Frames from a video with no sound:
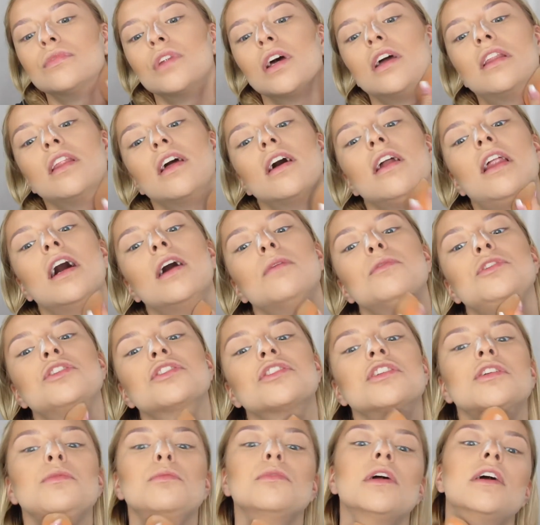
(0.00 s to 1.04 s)
And then I'm just
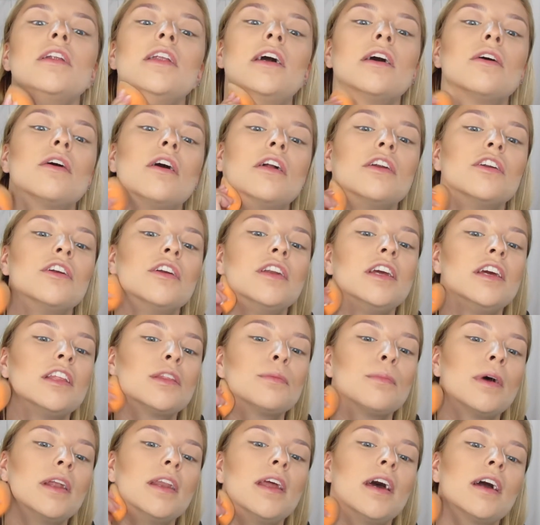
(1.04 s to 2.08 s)
going to blend out underneath
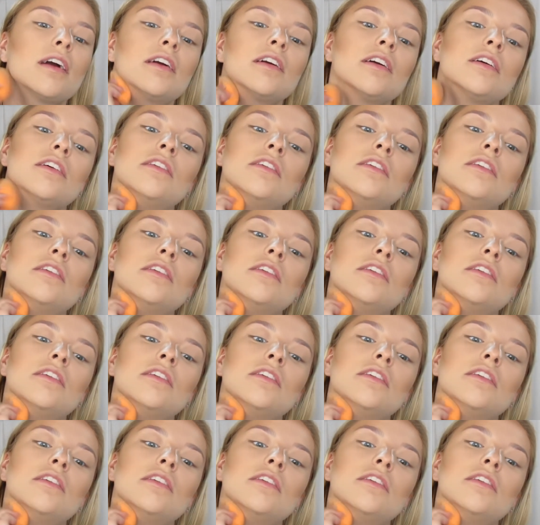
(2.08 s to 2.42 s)
my neck.